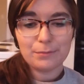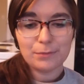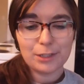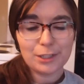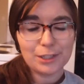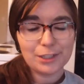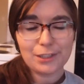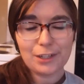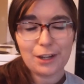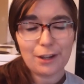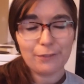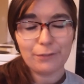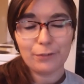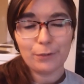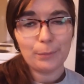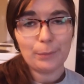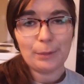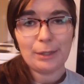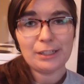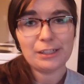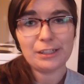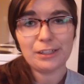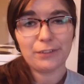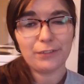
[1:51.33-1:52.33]
Just not for
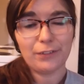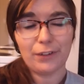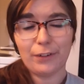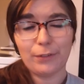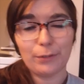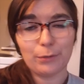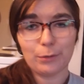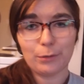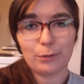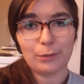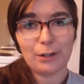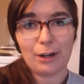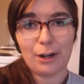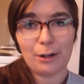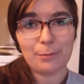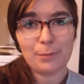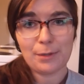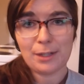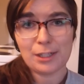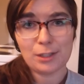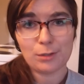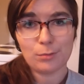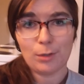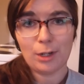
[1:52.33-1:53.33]
me, just for everyone around
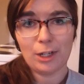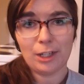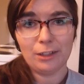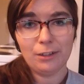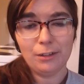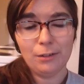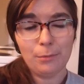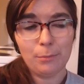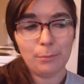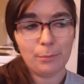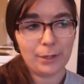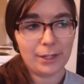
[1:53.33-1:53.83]
me as well,